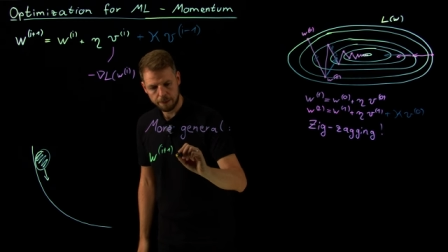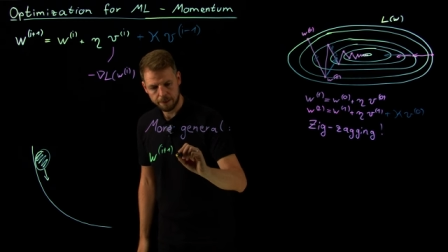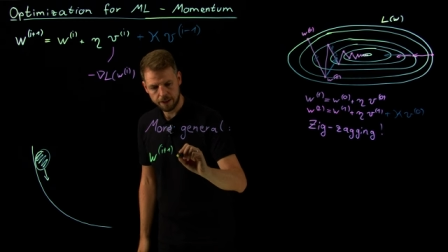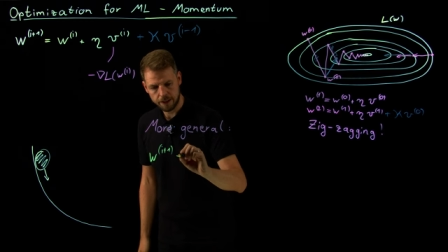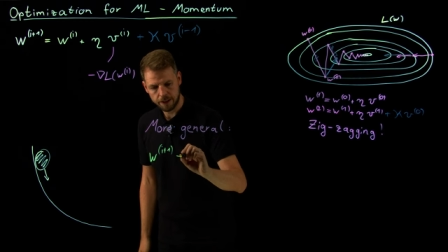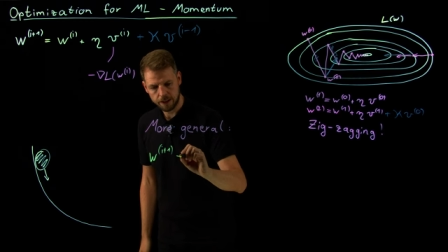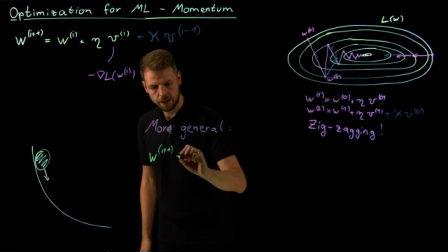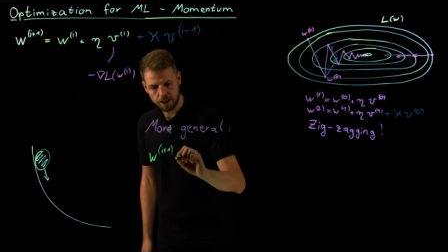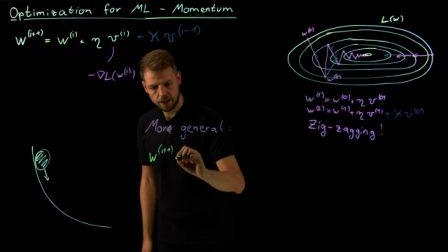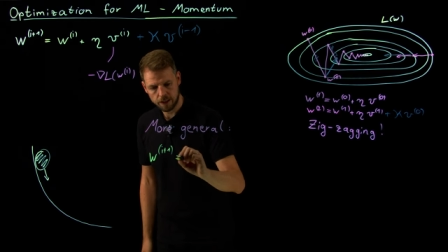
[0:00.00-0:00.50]

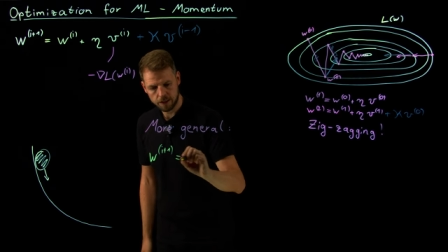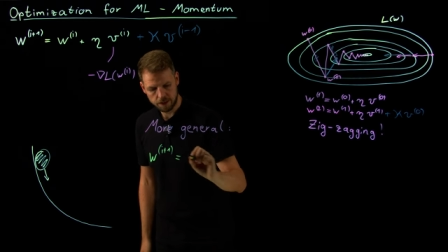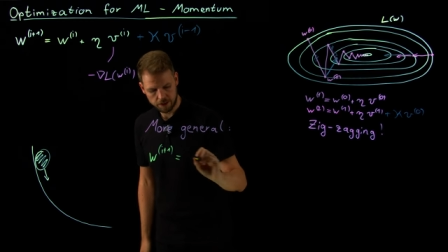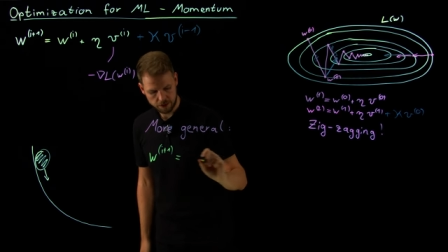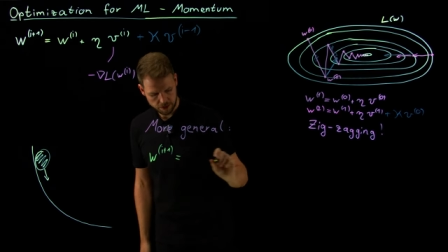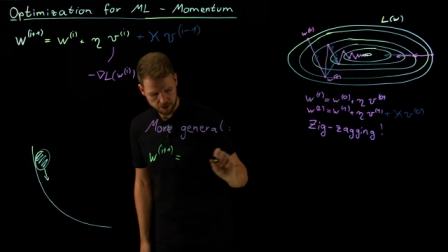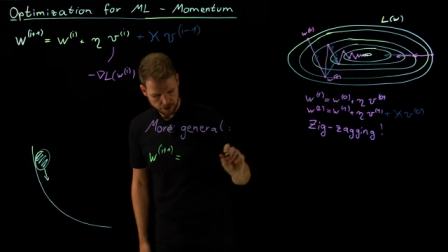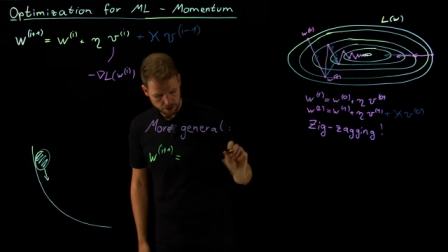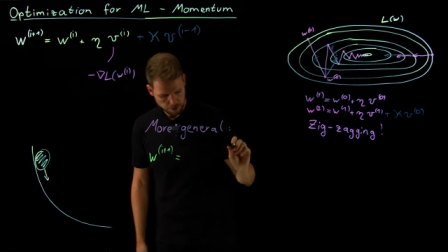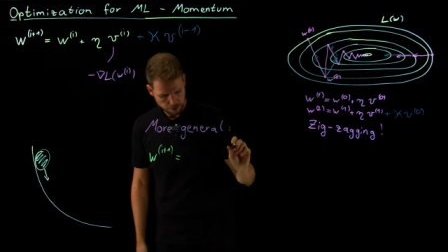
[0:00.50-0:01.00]
is
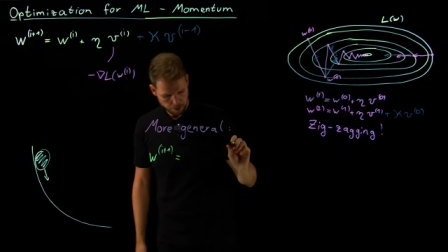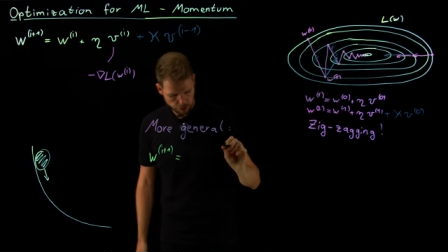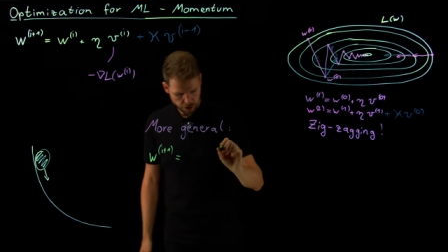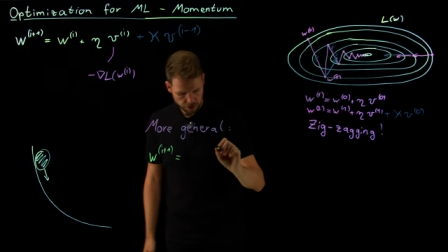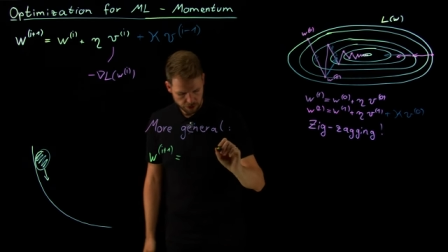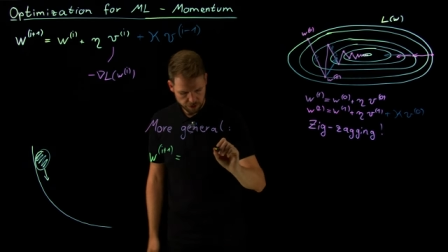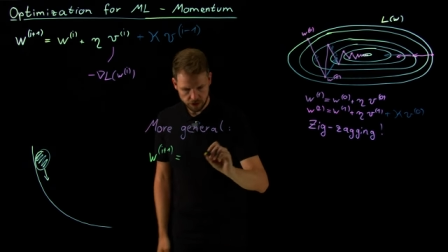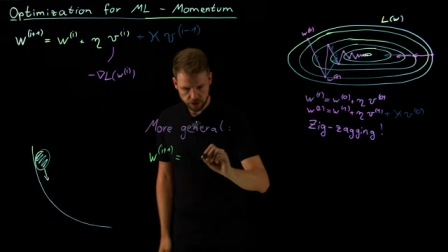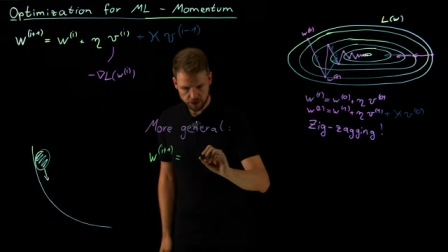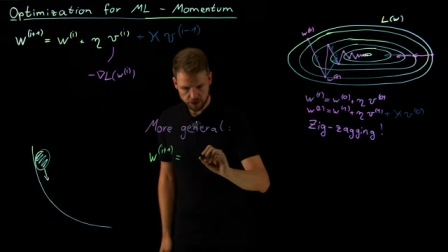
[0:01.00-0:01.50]
the
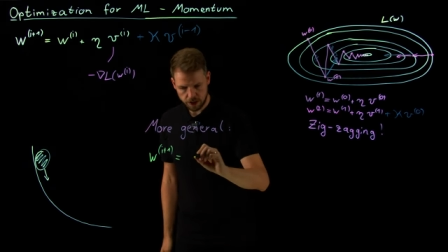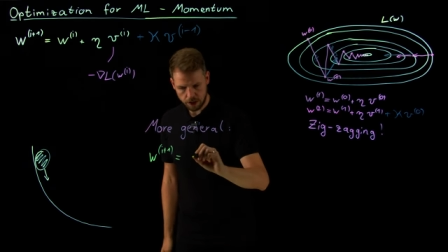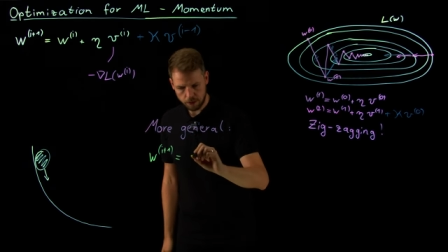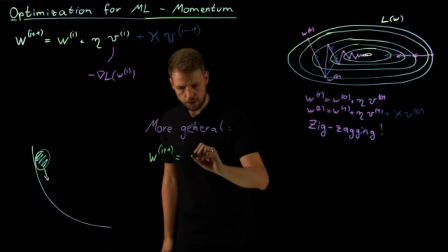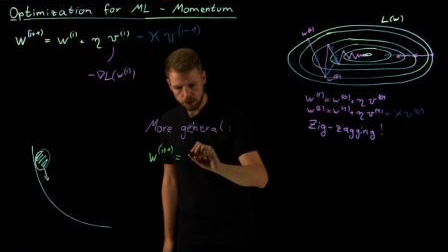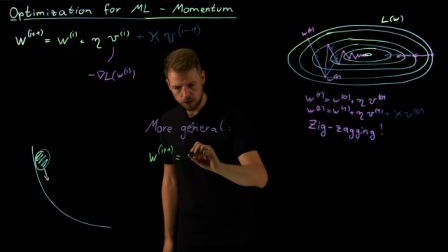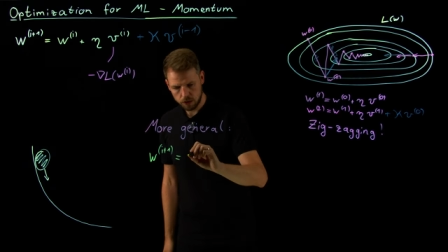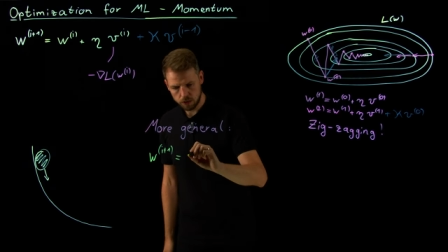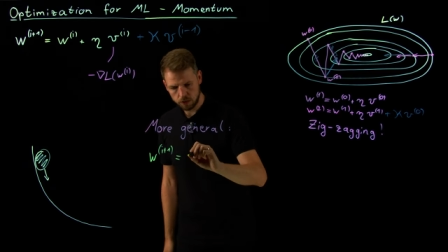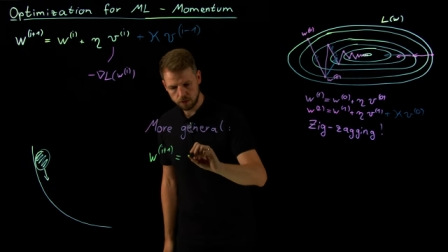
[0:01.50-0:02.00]
previous
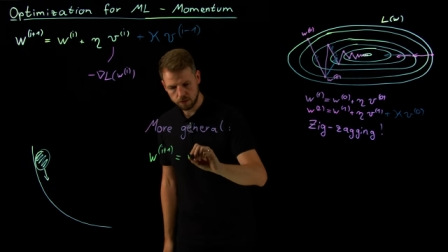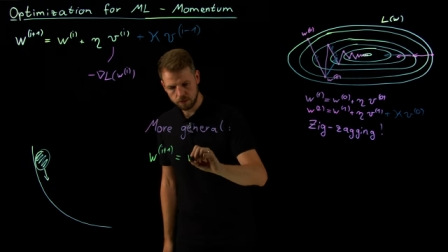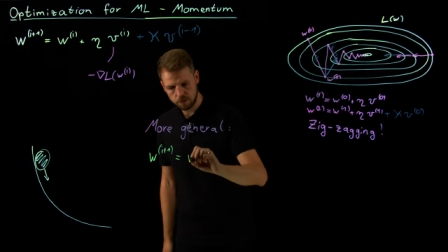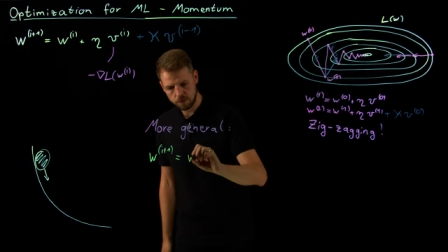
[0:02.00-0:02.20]
w,